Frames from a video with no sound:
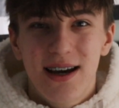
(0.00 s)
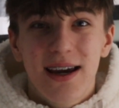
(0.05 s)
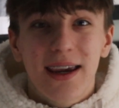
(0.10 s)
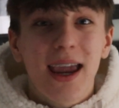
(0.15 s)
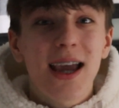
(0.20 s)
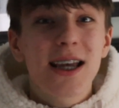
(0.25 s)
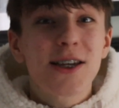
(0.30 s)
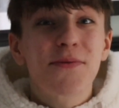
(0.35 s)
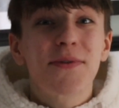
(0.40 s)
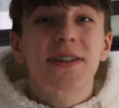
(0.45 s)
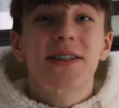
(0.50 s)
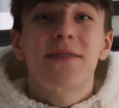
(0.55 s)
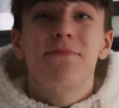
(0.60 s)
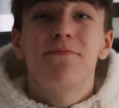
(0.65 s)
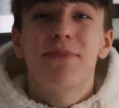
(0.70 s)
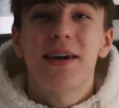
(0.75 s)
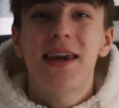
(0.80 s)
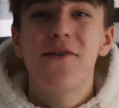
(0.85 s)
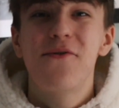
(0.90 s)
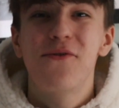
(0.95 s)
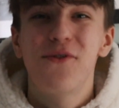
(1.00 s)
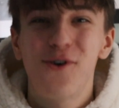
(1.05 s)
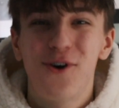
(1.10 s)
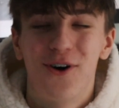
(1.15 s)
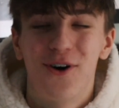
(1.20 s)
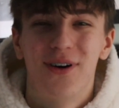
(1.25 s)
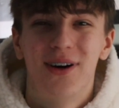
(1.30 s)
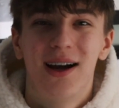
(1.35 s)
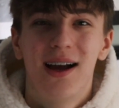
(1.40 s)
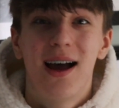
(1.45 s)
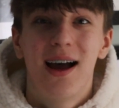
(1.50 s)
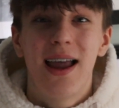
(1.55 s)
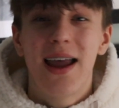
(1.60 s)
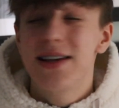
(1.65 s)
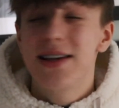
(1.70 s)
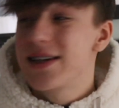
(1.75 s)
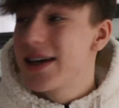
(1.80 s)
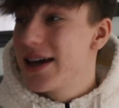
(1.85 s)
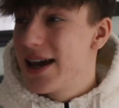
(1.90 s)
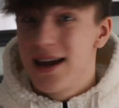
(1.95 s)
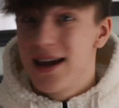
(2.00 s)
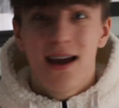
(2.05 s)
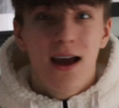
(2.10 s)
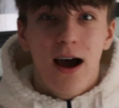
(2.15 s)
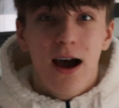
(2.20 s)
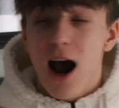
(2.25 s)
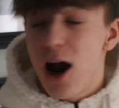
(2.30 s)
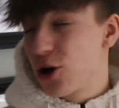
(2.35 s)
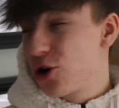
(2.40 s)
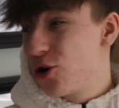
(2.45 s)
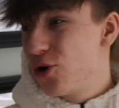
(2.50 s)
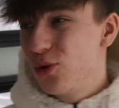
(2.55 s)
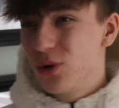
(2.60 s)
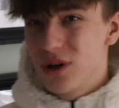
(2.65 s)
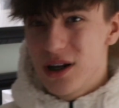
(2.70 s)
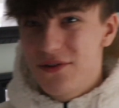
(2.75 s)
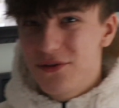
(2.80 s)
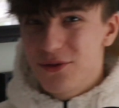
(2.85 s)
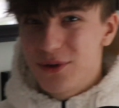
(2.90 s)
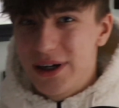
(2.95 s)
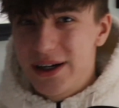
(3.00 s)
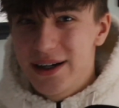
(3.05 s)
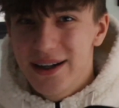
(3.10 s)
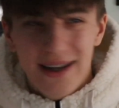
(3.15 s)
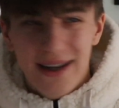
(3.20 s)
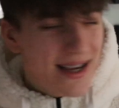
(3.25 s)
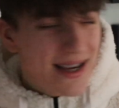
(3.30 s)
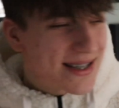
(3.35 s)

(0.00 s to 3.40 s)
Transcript: Guess what's in P4? Is it a cool livery? Is